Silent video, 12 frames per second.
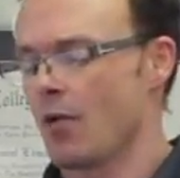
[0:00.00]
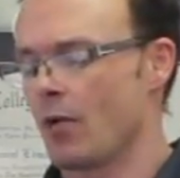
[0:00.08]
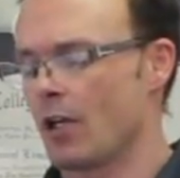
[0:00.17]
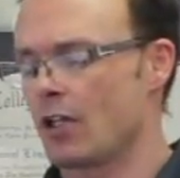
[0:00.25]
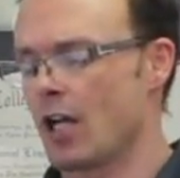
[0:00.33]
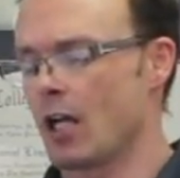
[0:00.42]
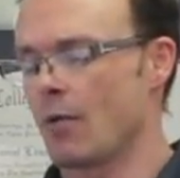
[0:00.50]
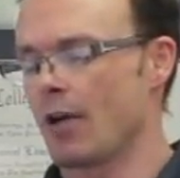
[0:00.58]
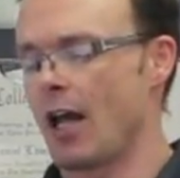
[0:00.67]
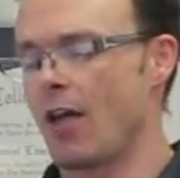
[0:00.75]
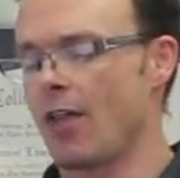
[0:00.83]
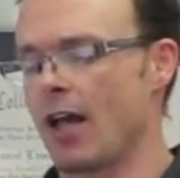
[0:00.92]
We're going to talk about
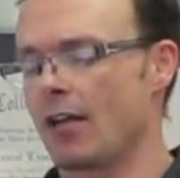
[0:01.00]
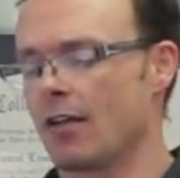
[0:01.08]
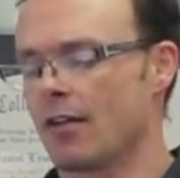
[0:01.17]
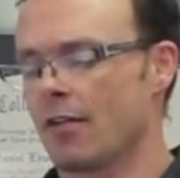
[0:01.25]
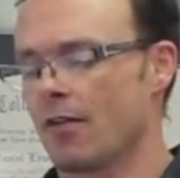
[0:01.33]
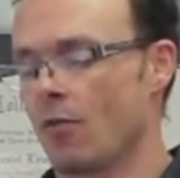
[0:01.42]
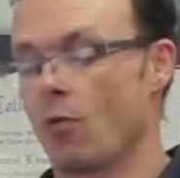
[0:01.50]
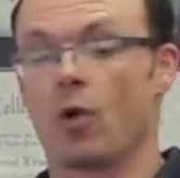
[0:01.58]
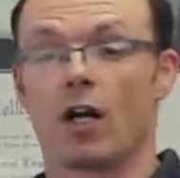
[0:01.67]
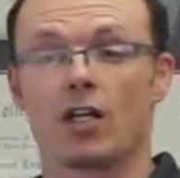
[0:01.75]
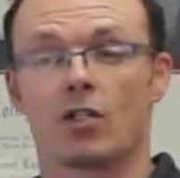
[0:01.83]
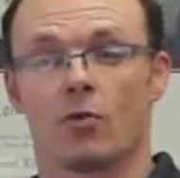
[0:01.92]
how that
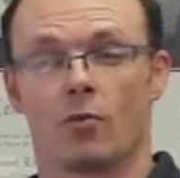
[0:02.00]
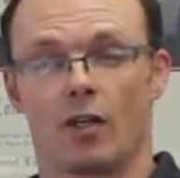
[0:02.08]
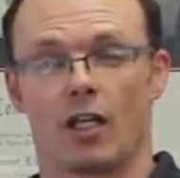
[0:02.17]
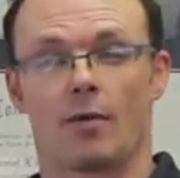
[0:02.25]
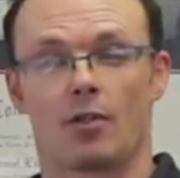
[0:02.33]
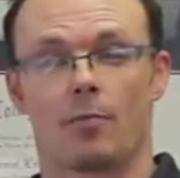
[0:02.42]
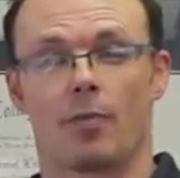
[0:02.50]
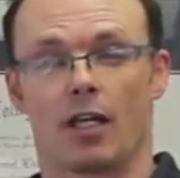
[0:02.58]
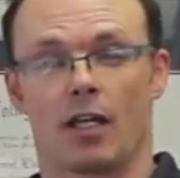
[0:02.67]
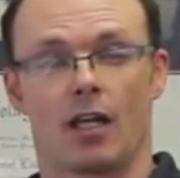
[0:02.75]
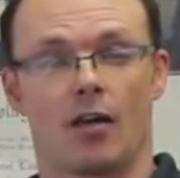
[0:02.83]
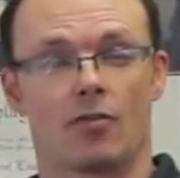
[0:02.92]
works when it comes to
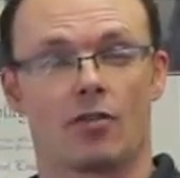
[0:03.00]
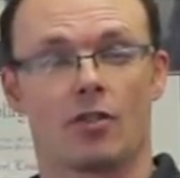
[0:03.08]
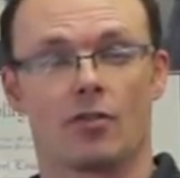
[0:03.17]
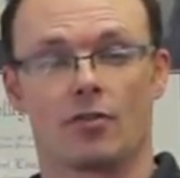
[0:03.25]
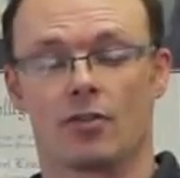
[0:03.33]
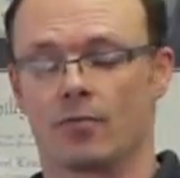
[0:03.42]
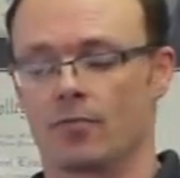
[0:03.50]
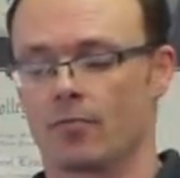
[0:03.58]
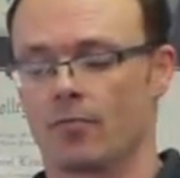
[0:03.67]
picking out shoes.